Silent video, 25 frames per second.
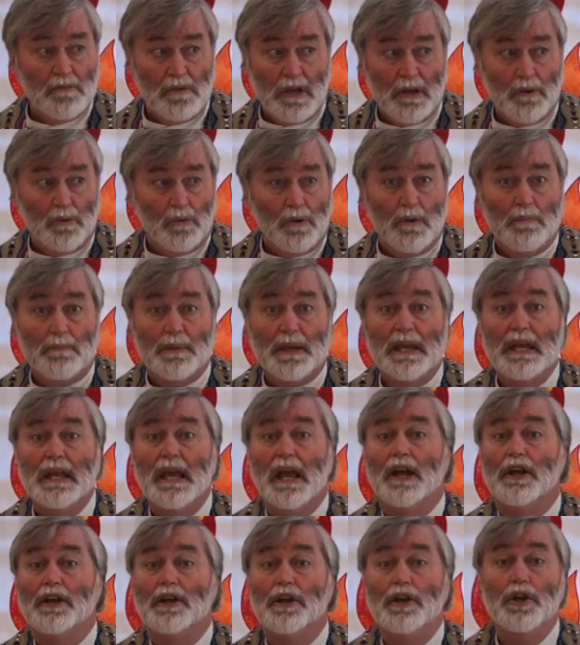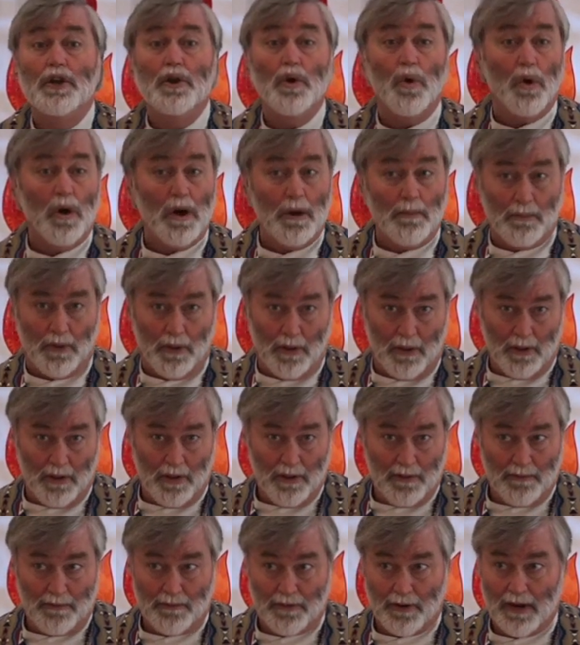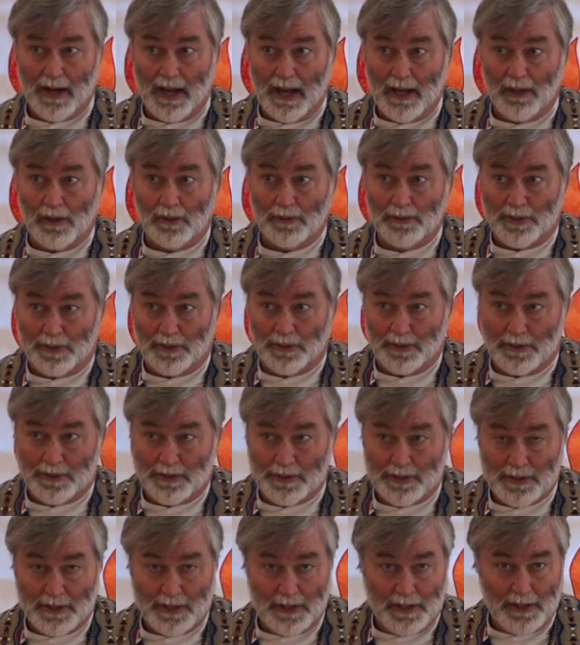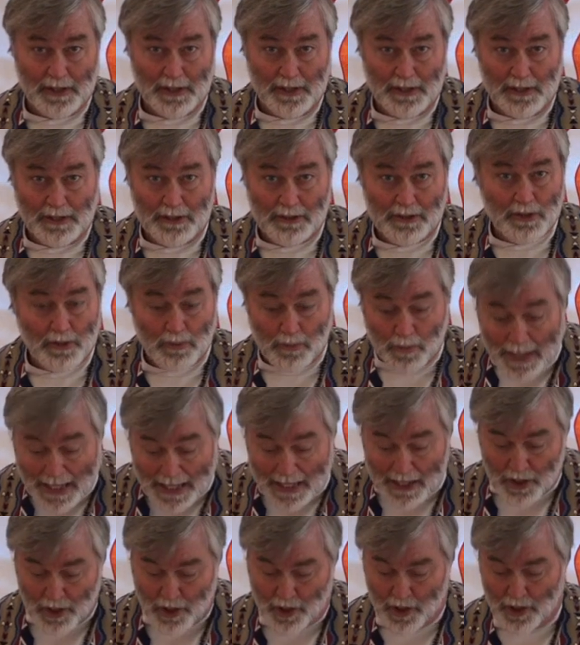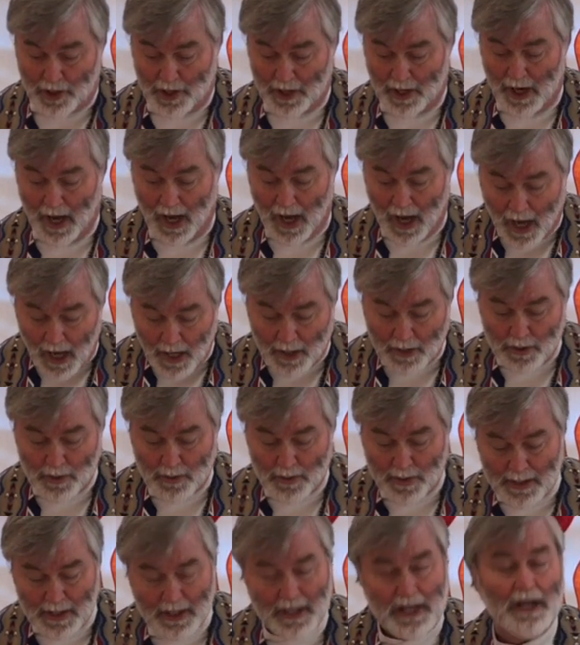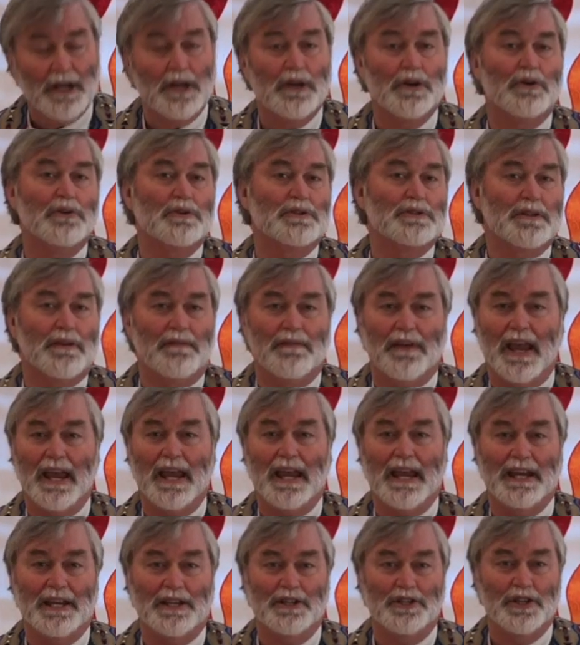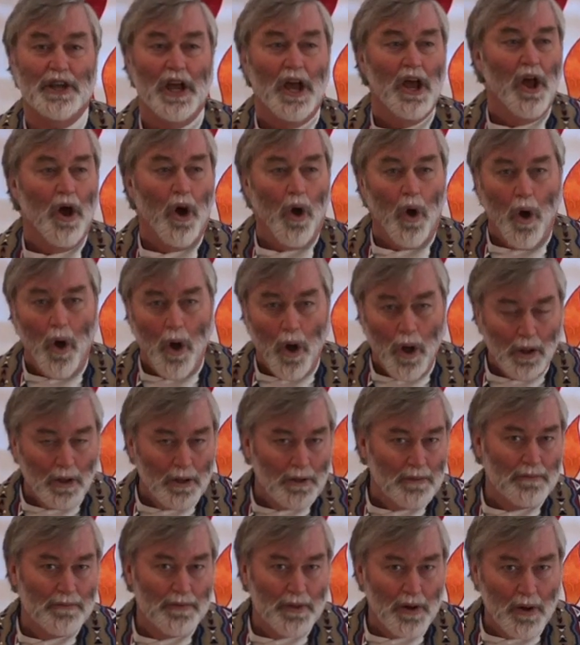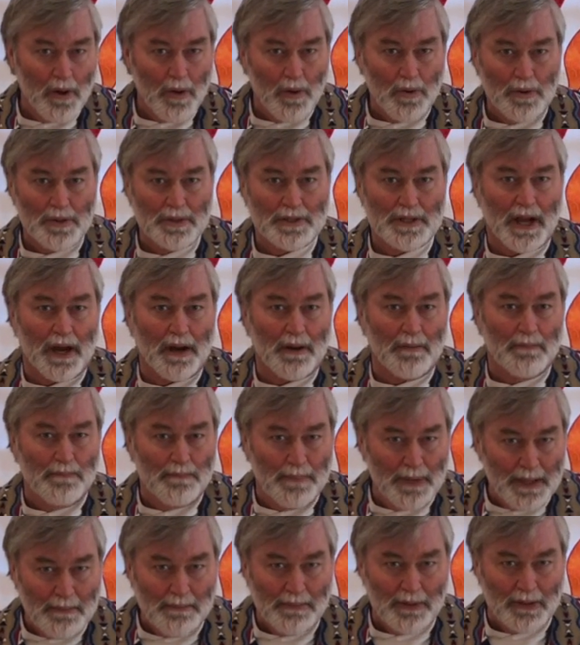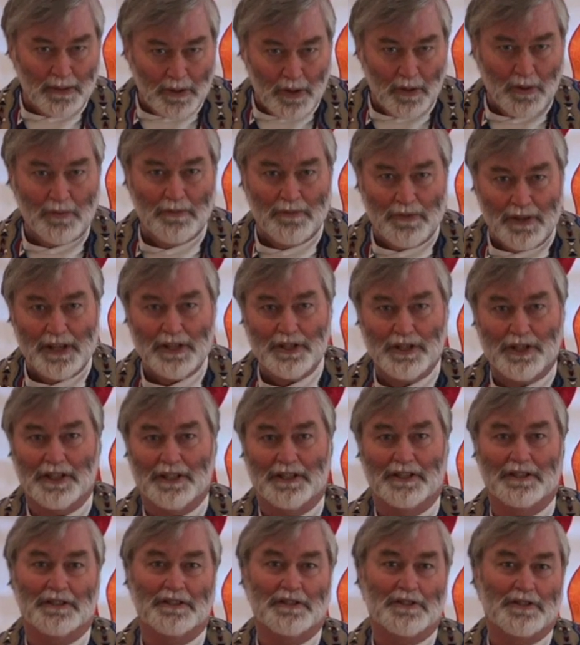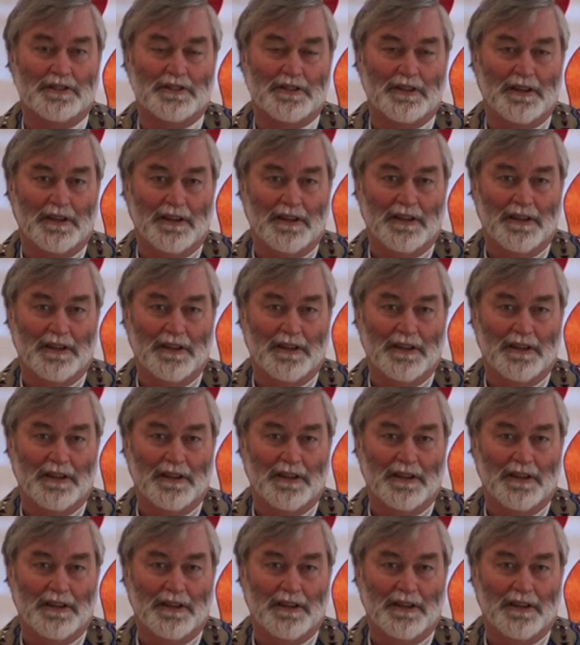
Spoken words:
it will be normal for elders to reach 100 years of age. All of those are biblical visions.